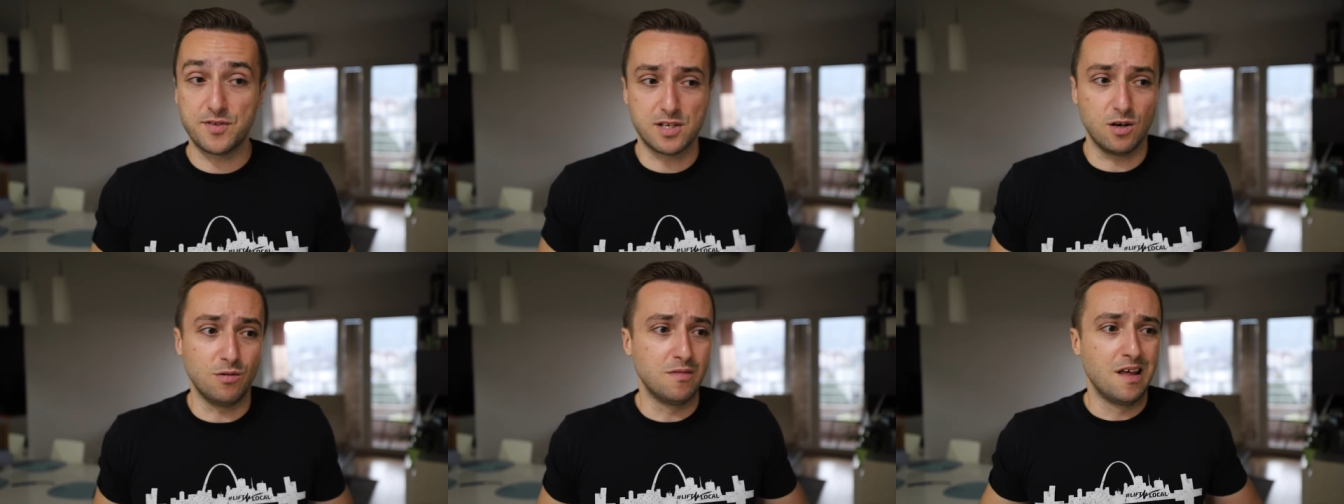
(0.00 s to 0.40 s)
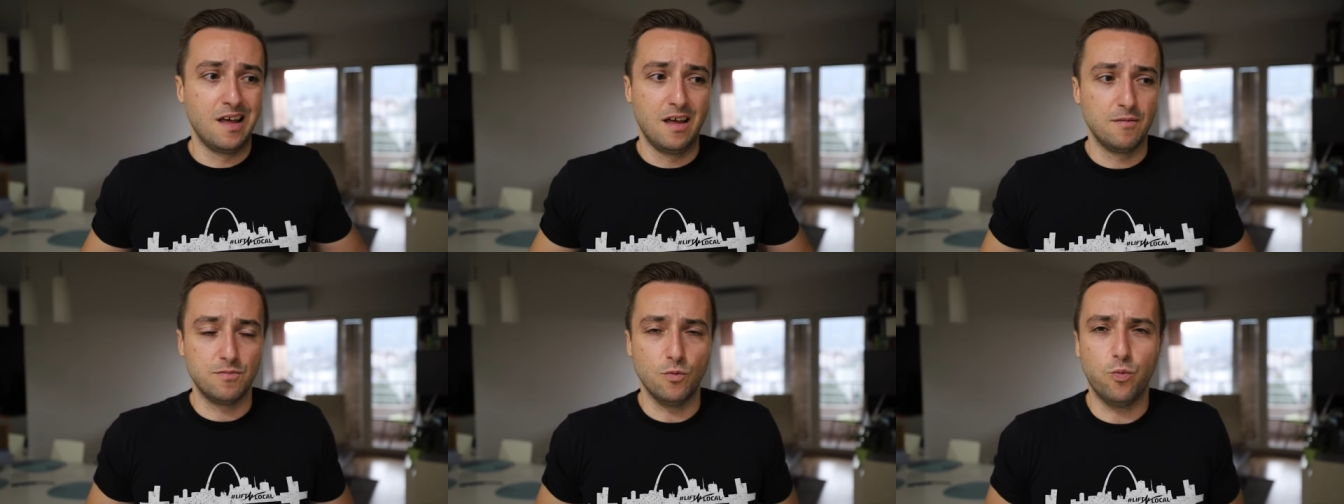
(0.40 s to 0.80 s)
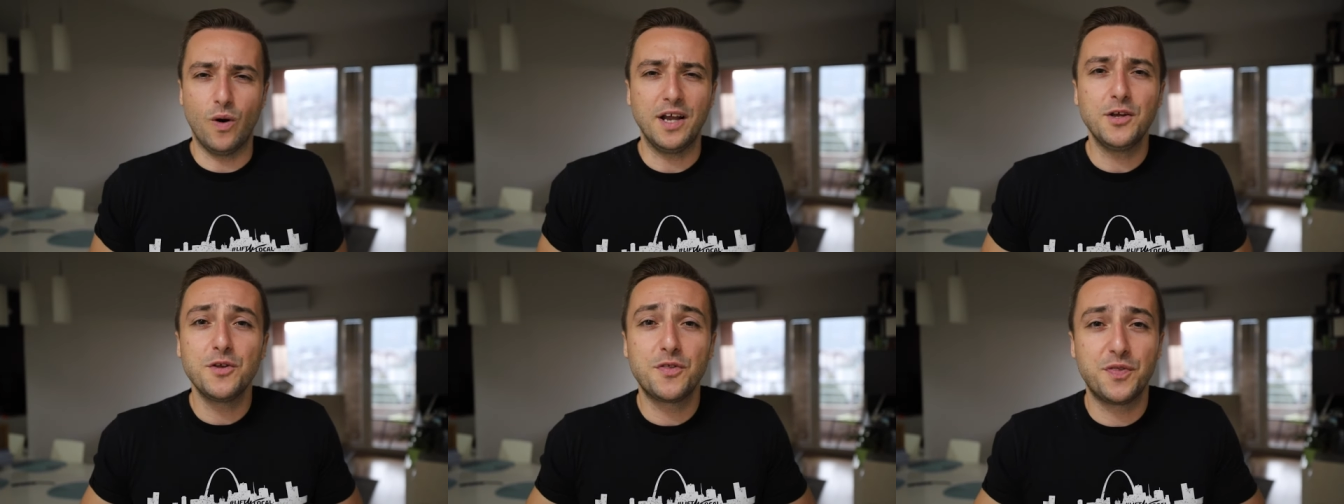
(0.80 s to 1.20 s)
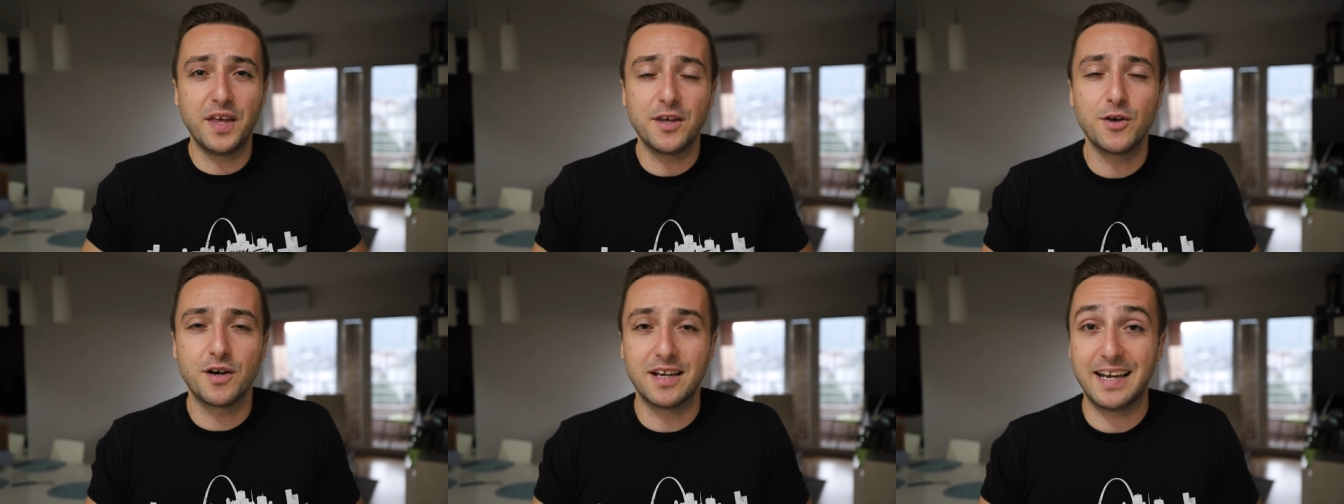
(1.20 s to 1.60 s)
So why do you
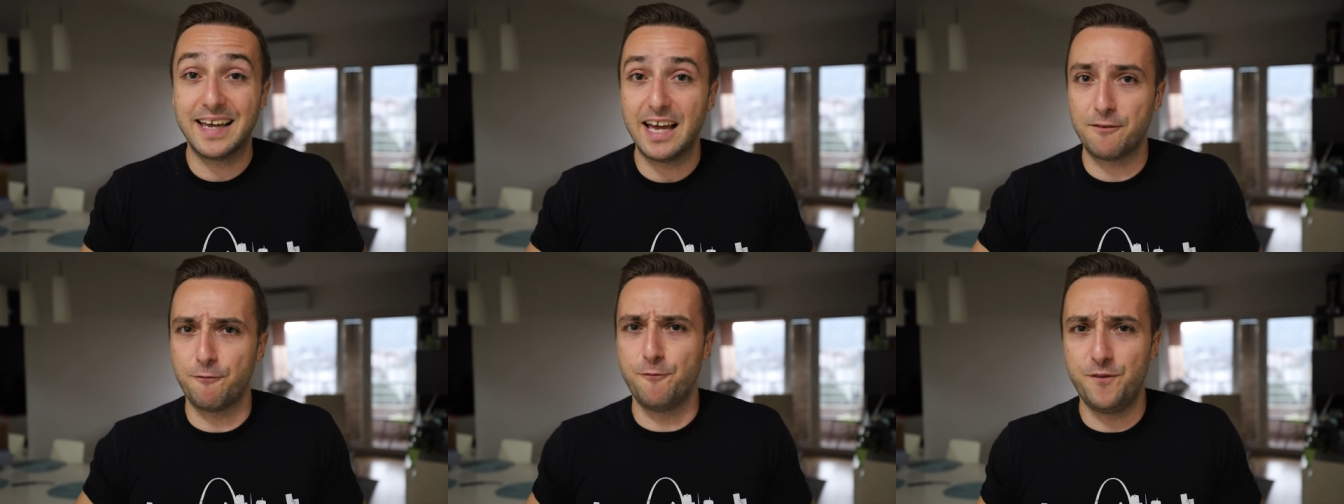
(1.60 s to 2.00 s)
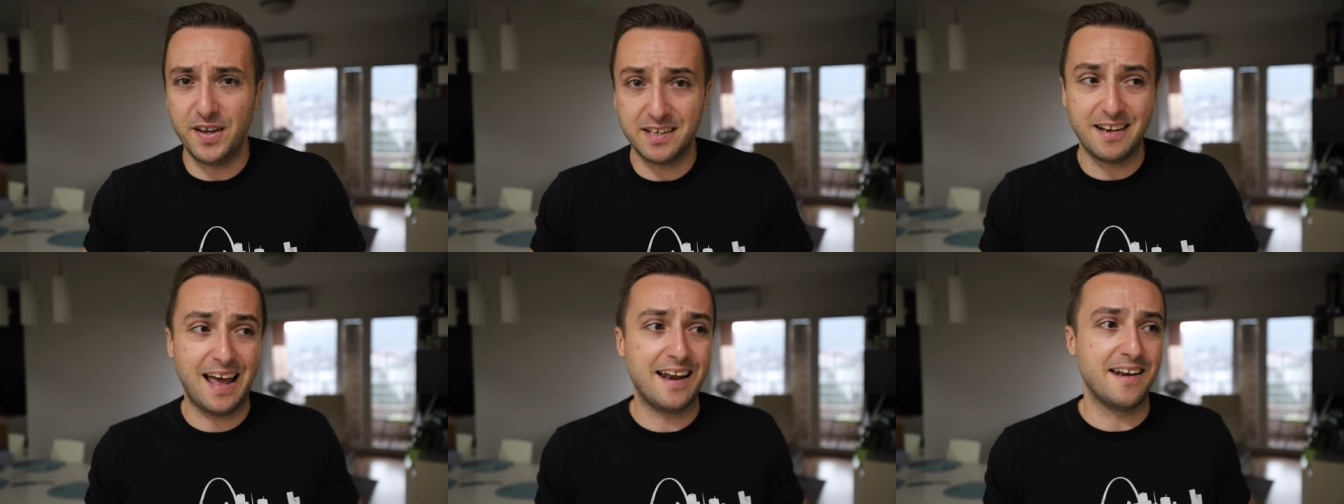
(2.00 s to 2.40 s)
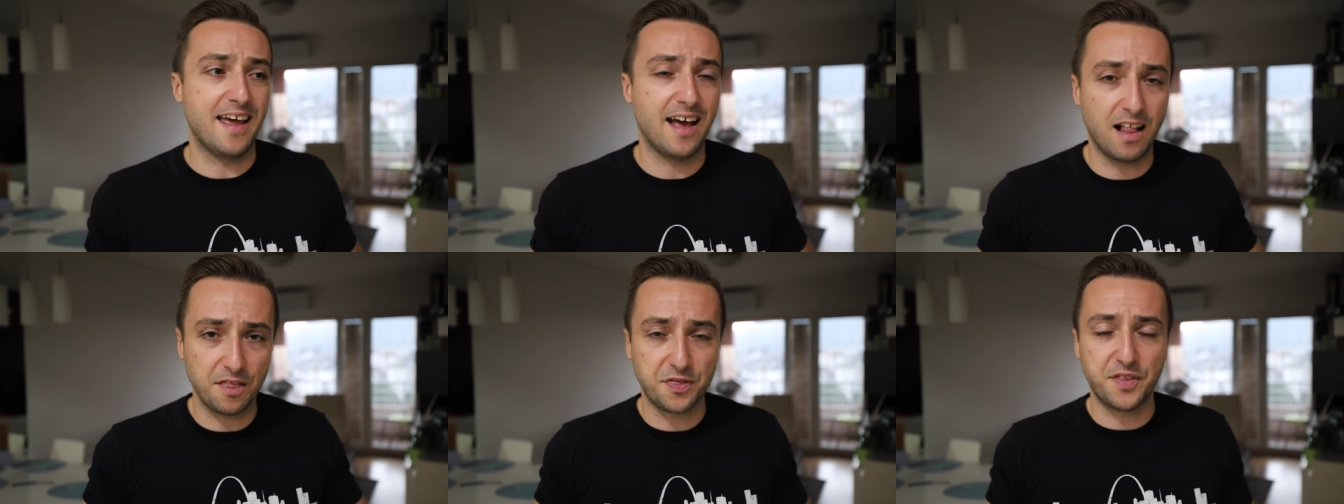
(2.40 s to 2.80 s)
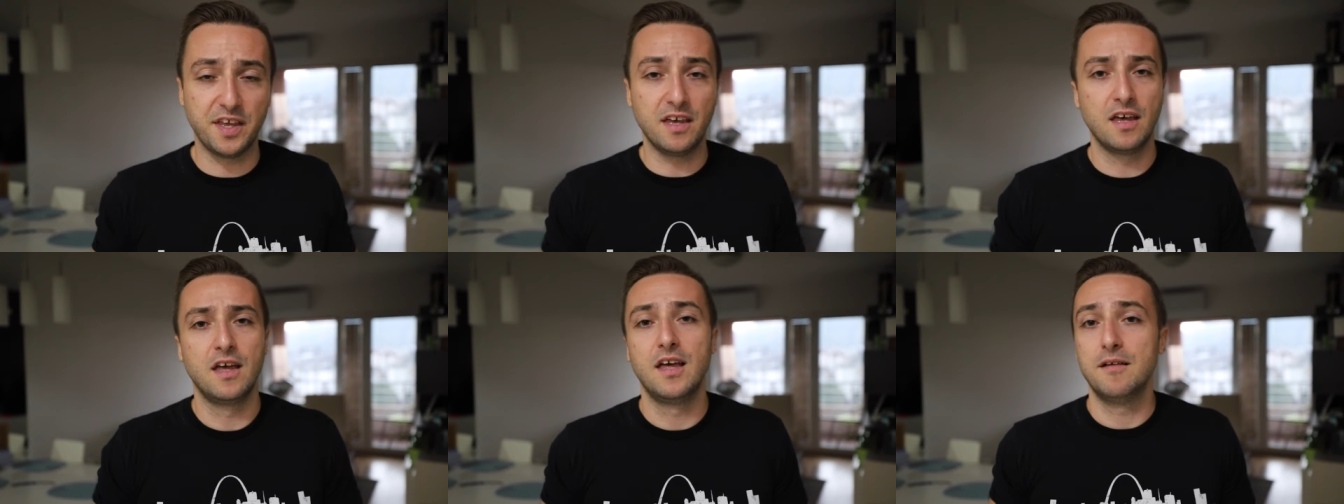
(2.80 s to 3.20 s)
think you're gonna get fit and
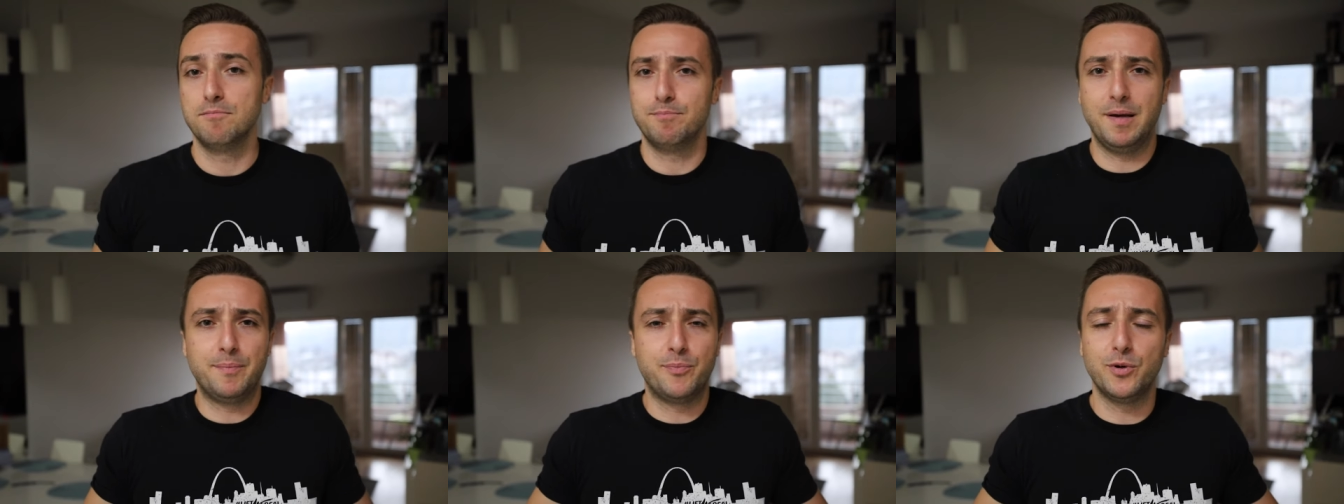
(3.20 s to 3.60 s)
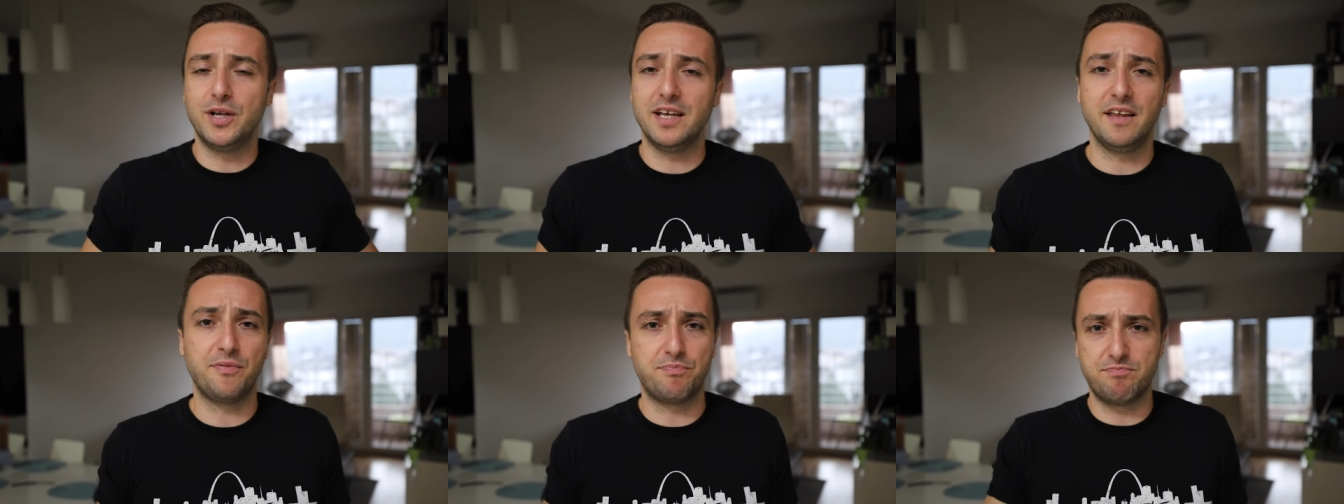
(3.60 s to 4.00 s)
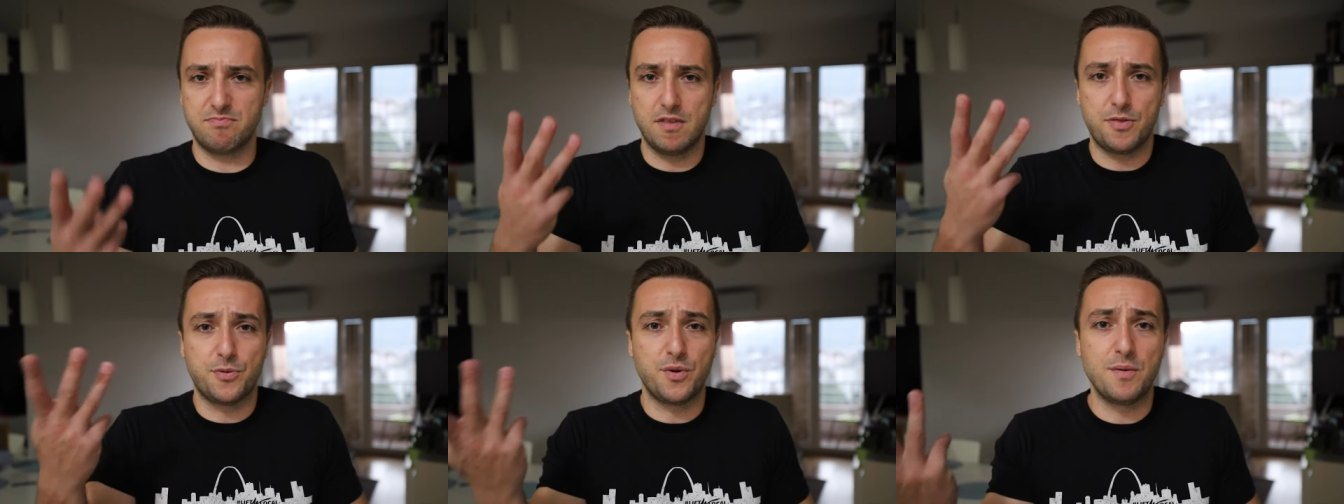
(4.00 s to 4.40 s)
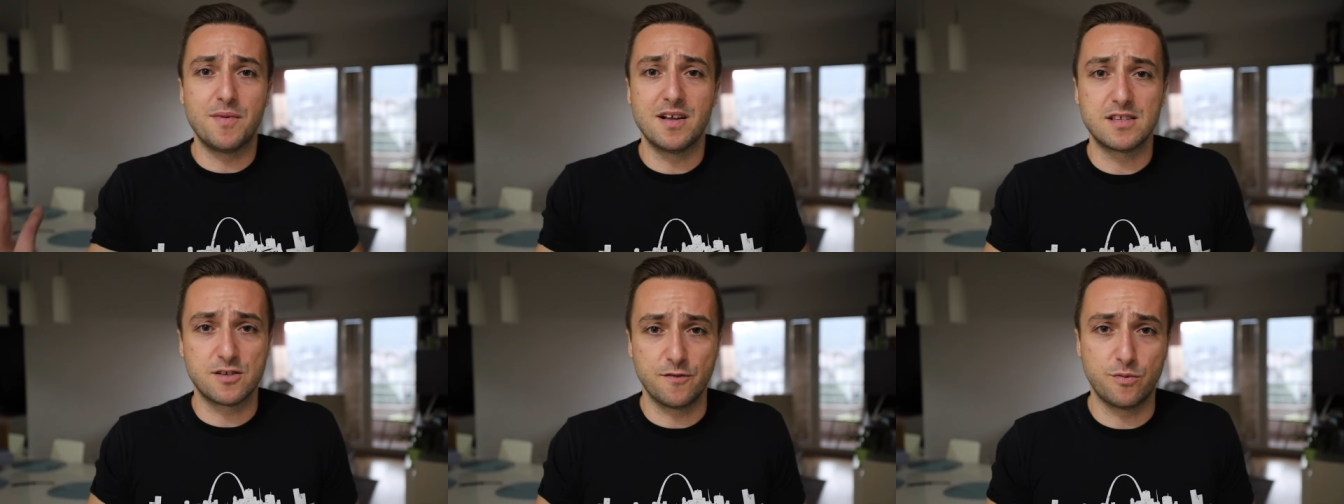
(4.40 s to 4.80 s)
healthy by putting in three
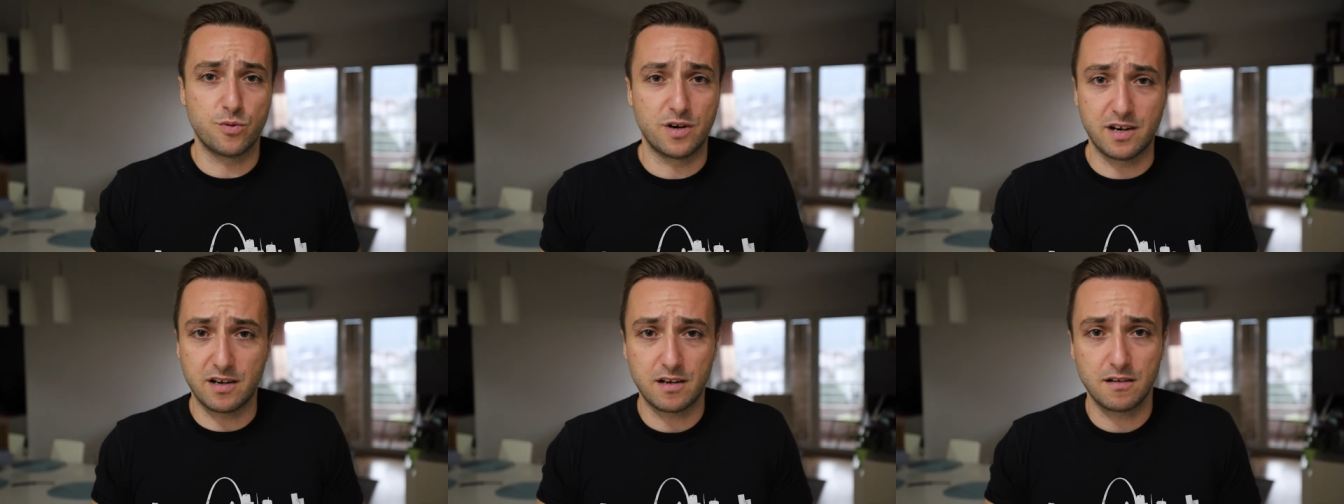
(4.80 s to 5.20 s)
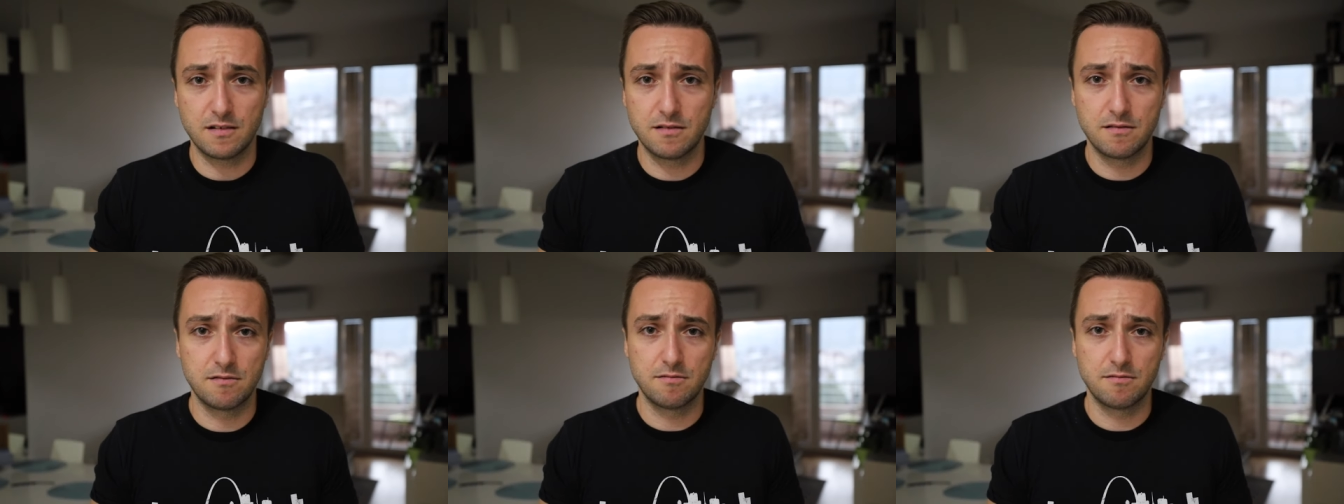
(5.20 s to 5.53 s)
months of work?